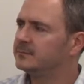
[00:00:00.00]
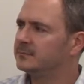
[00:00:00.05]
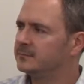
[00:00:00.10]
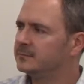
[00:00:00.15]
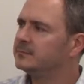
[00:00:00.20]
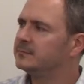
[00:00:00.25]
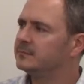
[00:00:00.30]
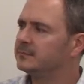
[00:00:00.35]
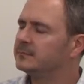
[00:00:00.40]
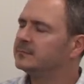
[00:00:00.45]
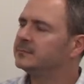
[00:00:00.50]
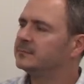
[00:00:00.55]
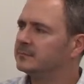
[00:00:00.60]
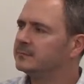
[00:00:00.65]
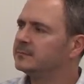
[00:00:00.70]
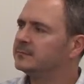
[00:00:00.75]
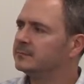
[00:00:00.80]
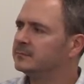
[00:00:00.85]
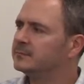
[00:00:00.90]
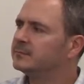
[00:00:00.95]

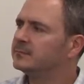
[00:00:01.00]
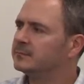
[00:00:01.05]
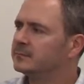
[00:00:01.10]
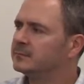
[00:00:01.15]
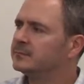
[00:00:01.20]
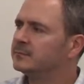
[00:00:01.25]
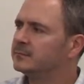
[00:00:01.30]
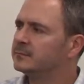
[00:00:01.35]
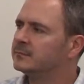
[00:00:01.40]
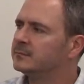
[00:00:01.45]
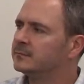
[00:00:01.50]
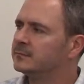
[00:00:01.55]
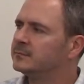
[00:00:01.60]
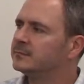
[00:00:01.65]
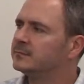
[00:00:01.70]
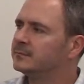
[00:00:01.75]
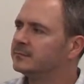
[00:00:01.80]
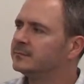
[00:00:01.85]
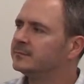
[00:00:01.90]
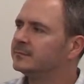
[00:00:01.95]

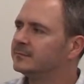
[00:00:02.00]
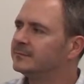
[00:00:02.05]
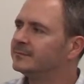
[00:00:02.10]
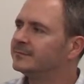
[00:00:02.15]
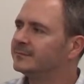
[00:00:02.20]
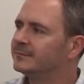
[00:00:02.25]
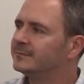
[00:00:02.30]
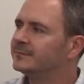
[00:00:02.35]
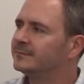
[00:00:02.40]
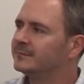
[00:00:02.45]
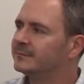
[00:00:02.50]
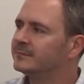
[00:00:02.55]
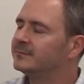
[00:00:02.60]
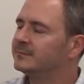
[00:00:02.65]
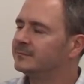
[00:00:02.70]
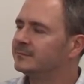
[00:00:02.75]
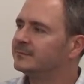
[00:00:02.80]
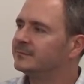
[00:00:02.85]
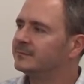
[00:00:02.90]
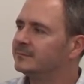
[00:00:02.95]

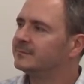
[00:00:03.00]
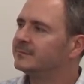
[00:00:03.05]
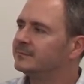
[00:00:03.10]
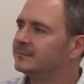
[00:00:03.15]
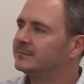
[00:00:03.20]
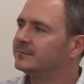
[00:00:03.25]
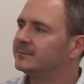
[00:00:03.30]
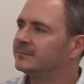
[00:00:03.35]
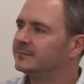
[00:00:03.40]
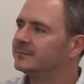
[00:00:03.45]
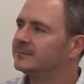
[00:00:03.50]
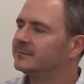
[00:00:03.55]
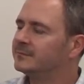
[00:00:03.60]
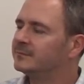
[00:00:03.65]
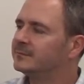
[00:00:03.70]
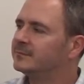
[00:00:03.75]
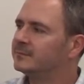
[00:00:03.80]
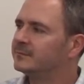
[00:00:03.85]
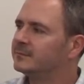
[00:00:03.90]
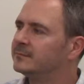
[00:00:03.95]

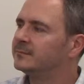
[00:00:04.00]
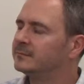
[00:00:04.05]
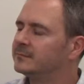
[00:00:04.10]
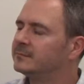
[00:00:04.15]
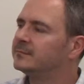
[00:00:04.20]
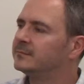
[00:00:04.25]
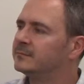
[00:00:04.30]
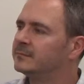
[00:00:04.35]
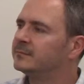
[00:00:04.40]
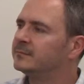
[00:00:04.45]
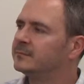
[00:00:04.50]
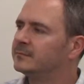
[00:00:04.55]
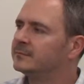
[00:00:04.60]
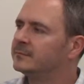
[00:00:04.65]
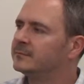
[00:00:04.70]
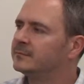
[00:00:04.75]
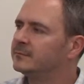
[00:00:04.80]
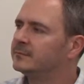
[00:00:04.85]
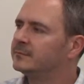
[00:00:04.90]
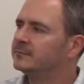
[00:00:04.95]

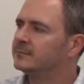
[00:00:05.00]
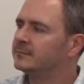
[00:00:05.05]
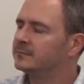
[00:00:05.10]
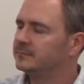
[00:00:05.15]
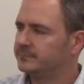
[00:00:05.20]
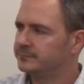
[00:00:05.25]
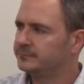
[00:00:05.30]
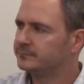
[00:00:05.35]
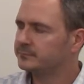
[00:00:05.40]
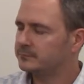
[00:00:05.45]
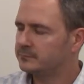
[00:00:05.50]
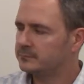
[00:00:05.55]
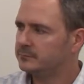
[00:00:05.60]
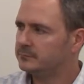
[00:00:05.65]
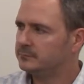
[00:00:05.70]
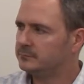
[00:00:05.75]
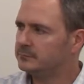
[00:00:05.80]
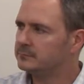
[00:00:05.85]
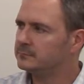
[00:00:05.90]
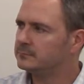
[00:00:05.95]

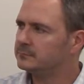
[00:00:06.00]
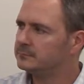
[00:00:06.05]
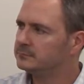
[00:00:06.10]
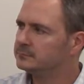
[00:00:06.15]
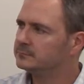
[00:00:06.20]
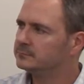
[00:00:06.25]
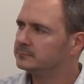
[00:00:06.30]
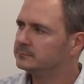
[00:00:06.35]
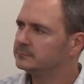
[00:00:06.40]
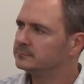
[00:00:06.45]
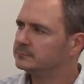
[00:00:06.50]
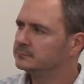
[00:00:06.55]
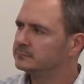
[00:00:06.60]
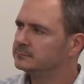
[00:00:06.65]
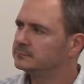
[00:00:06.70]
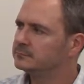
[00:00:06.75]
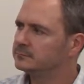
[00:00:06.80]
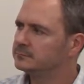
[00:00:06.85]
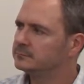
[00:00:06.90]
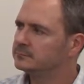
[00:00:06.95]

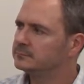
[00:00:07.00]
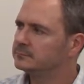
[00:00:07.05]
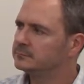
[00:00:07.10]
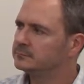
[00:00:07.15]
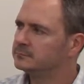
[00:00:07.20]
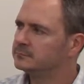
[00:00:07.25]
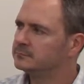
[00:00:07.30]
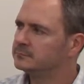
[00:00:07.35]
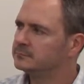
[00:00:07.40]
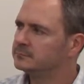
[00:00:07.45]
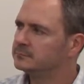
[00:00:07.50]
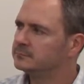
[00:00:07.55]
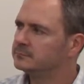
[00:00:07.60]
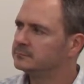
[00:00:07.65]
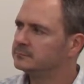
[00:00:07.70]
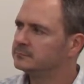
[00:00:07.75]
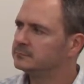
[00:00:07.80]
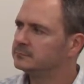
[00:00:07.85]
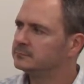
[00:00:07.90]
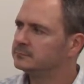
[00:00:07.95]
This person isn't speaking.